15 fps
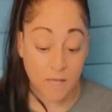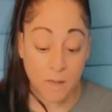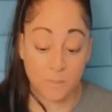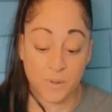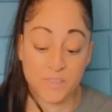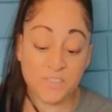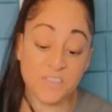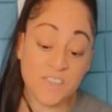
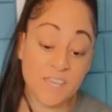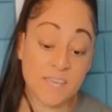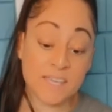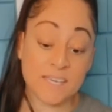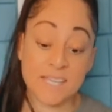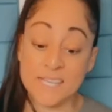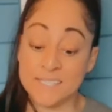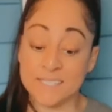but
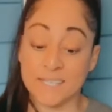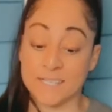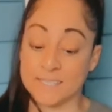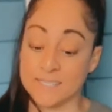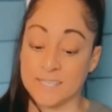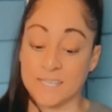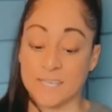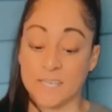then He
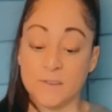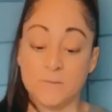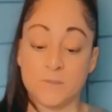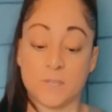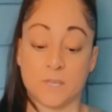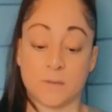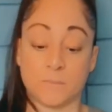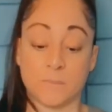doesn't give
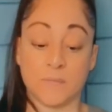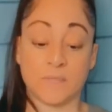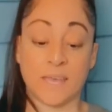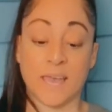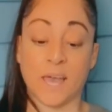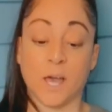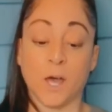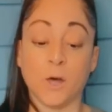them
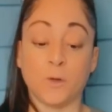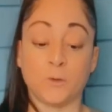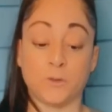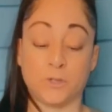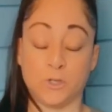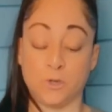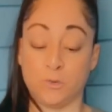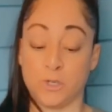the
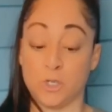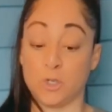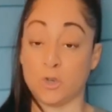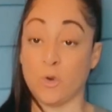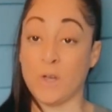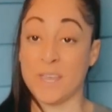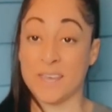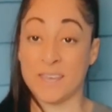health to
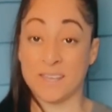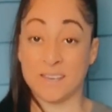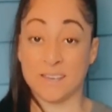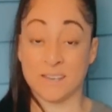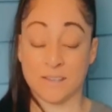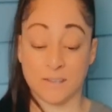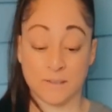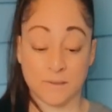enjoy it.
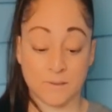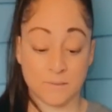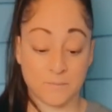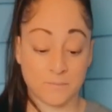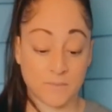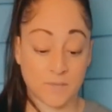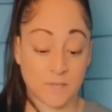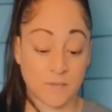
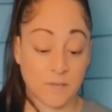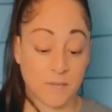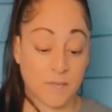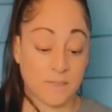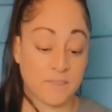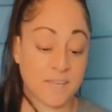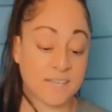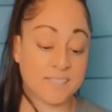
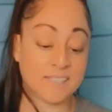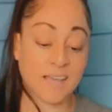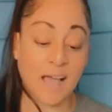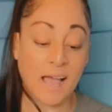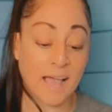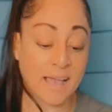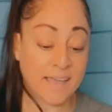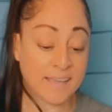They
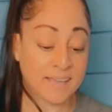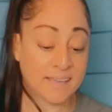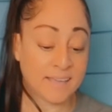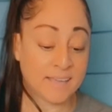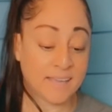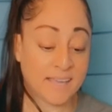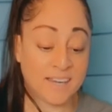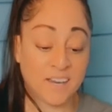die,
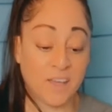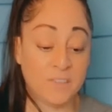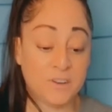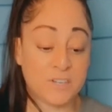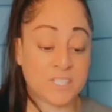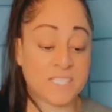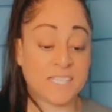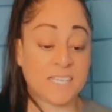and
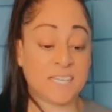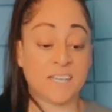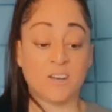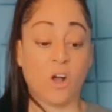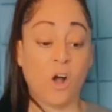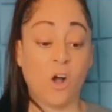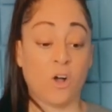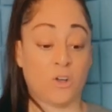others get it
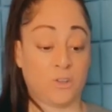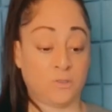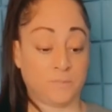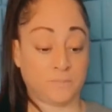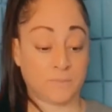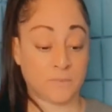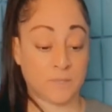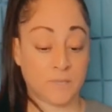all.
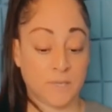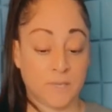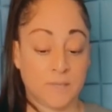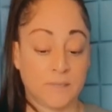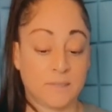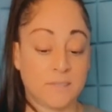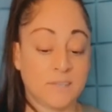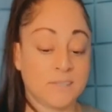
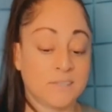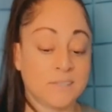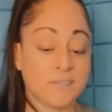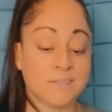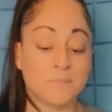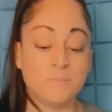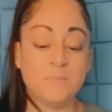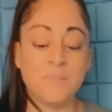This
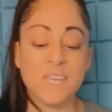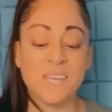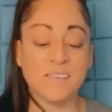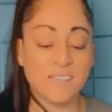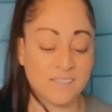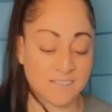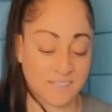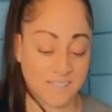is
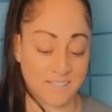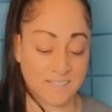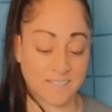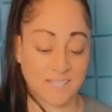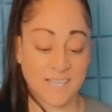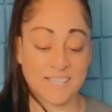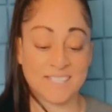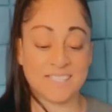
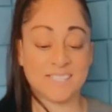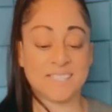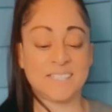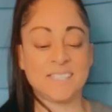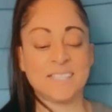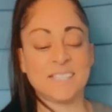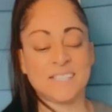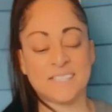meaningless, a
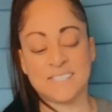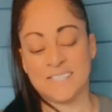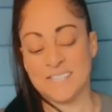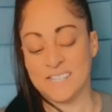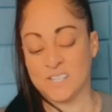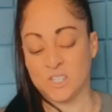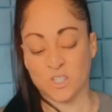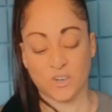
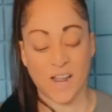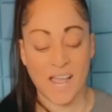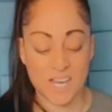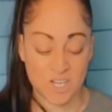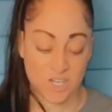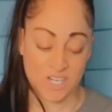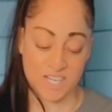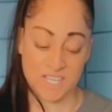sickening
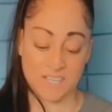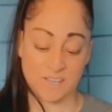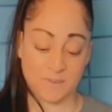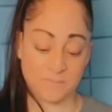tragedy.